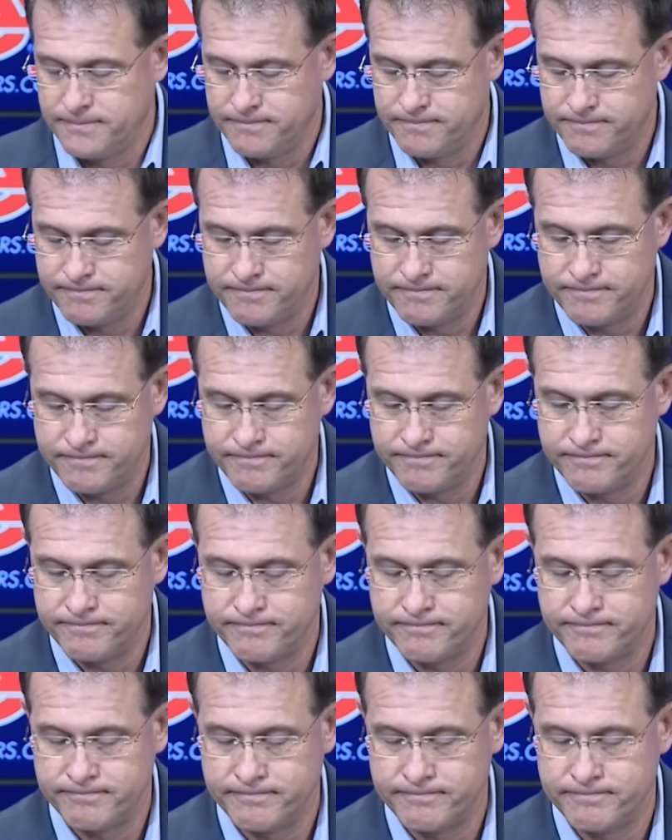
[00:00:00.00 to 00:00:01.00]

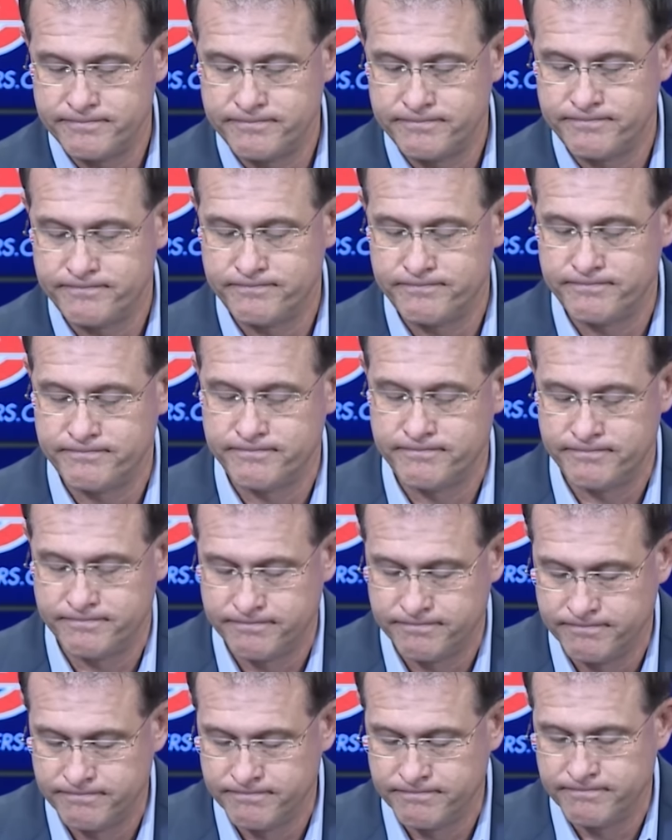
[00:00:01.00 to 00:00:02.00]

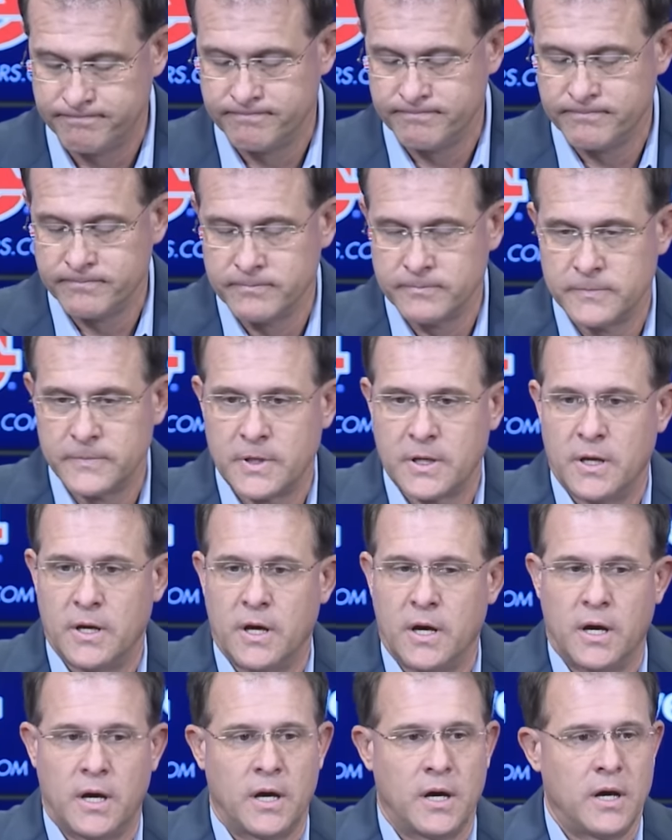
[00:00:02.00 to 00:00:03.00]

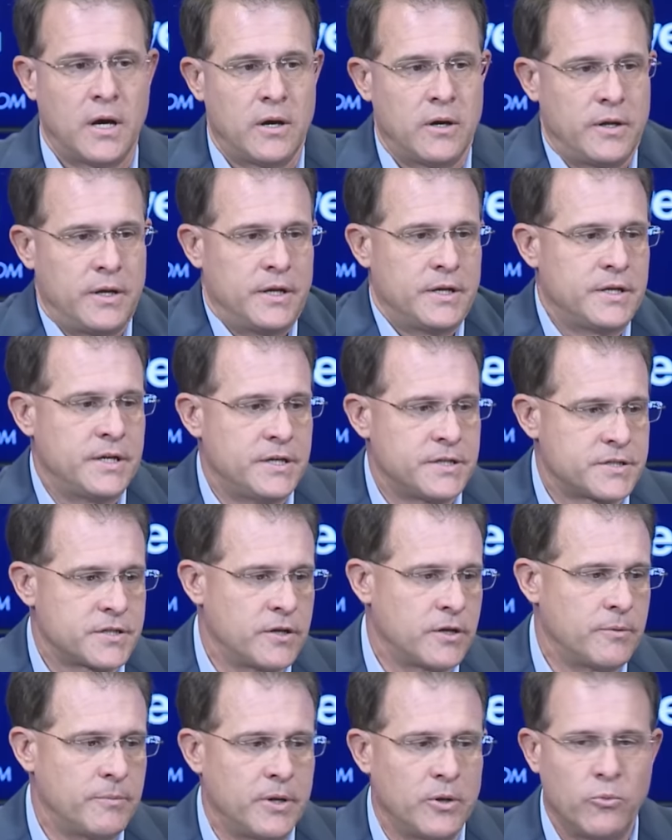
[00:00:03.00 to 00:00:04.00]
It's
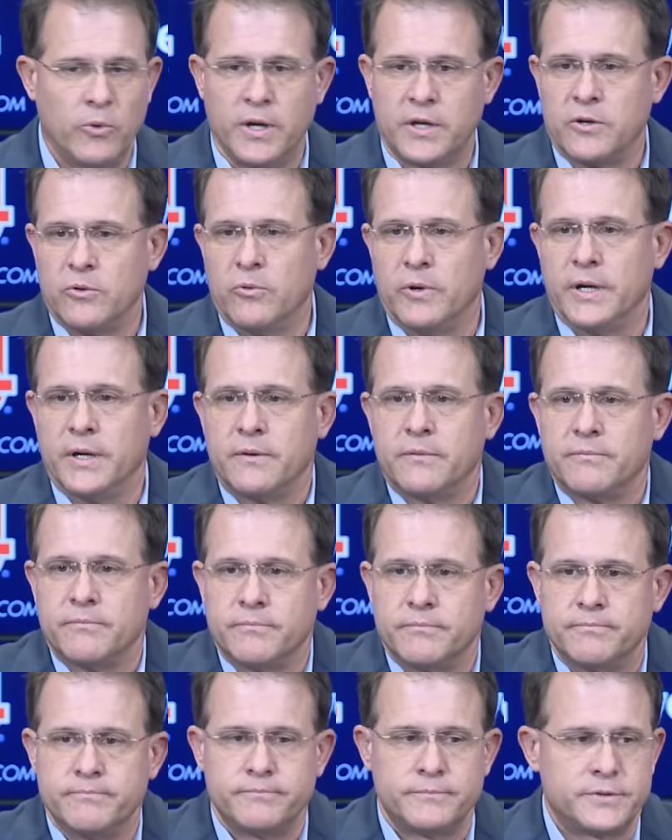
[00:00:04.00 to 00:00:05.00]
going to be week to week.
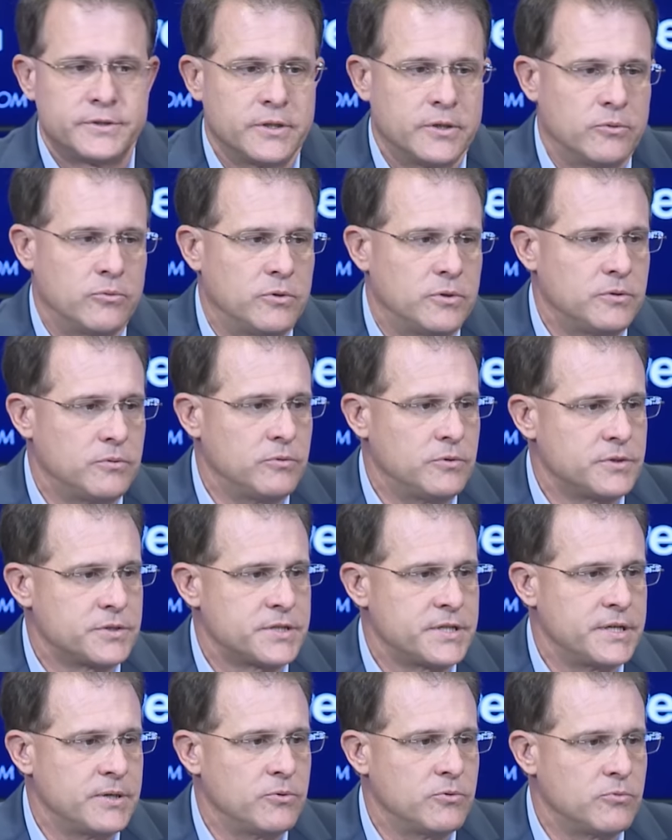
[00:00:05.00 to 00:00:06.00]
So we'll
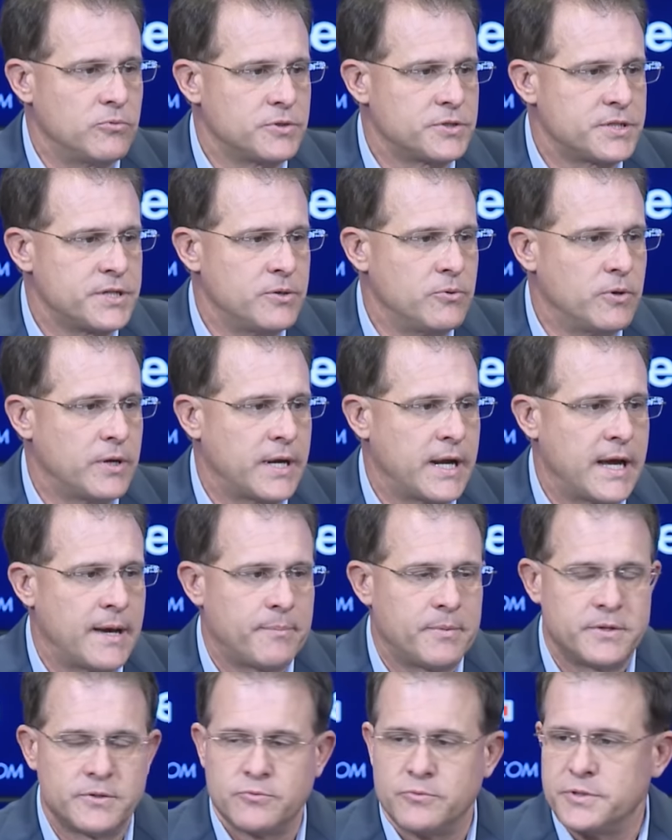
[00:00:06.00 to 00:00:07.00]
see what
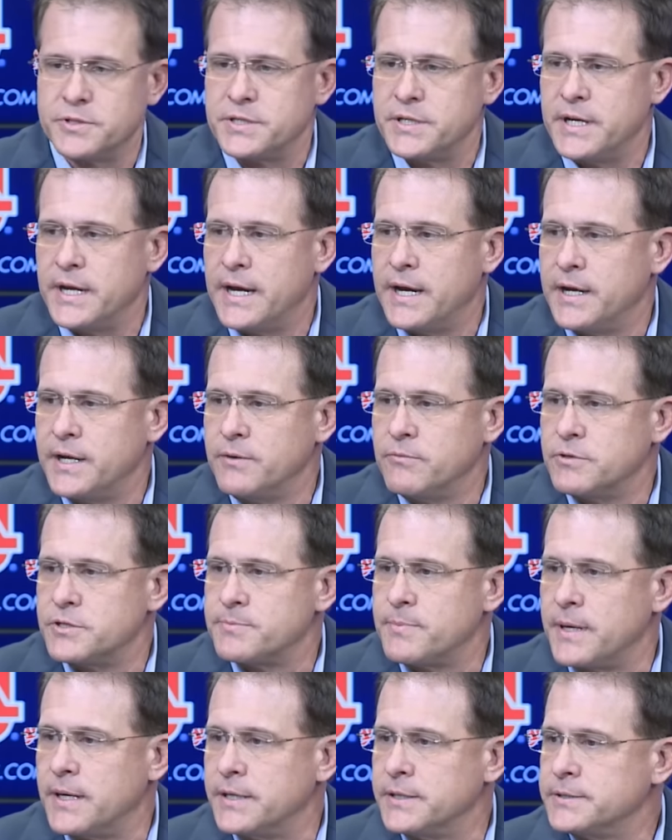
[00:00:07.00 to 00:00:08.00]
happens. We'll see how he
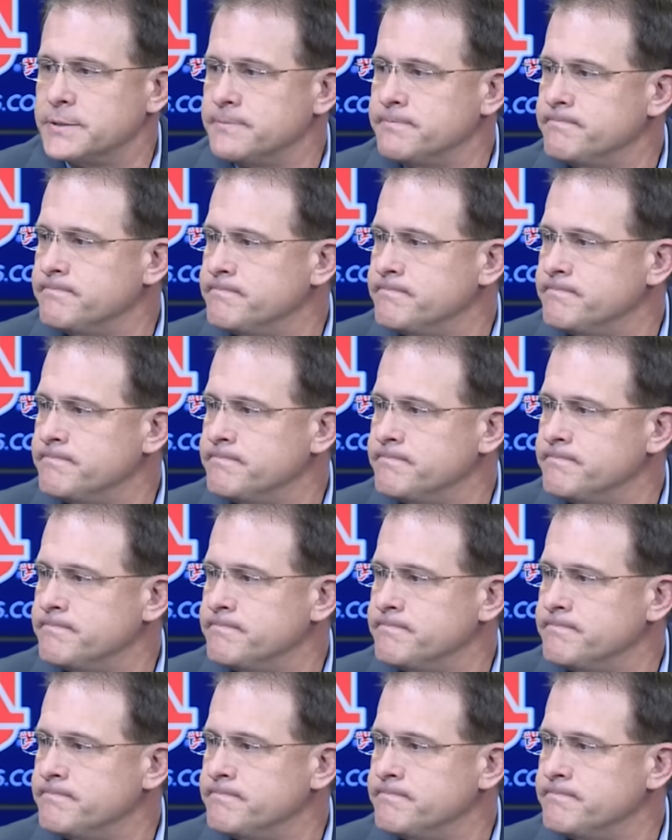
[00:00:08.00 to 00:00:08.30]
responds.